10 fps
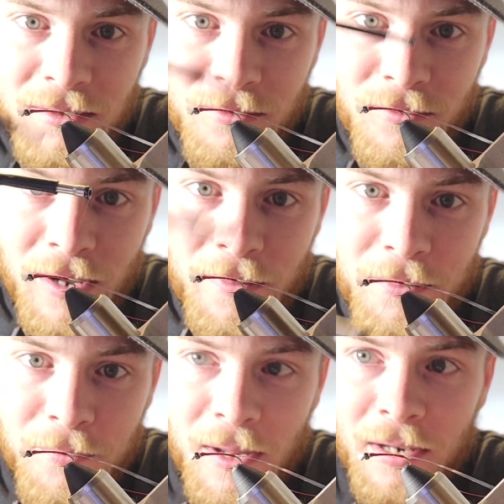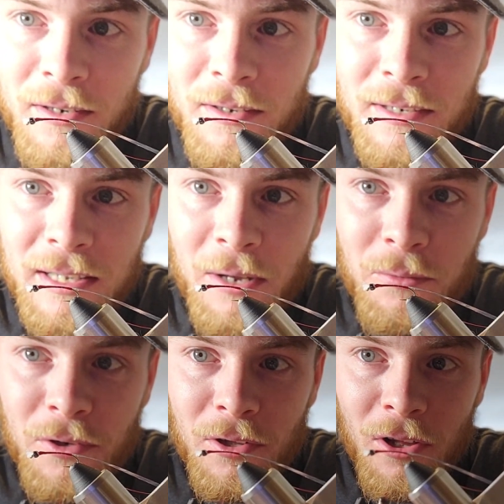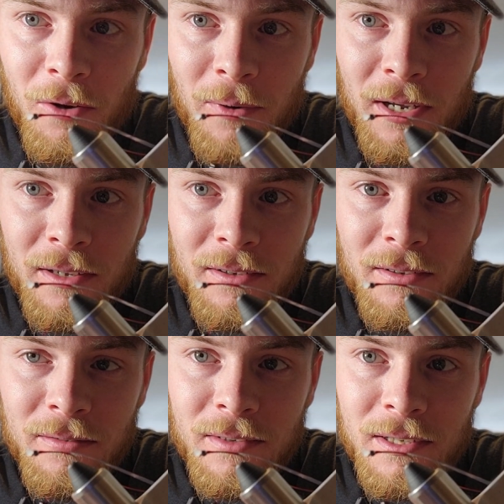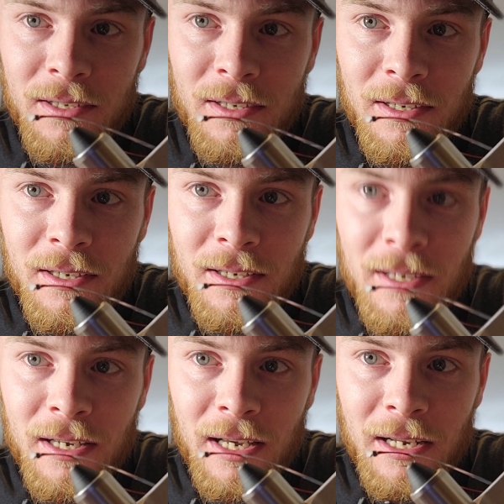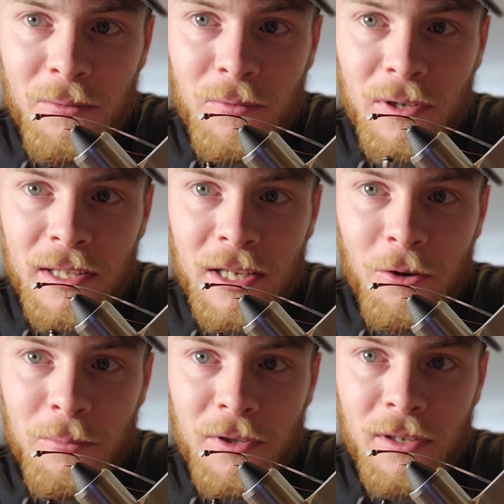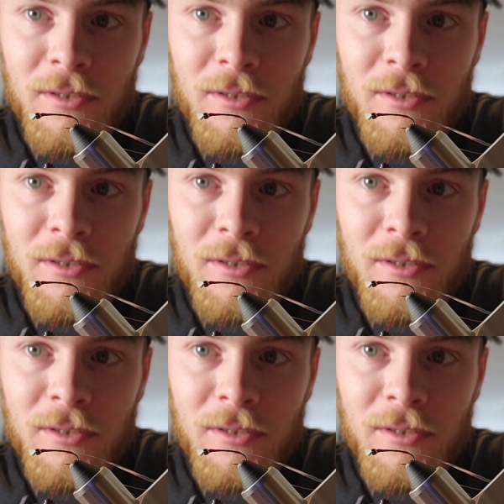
red thread counterclockwise, and it really helps this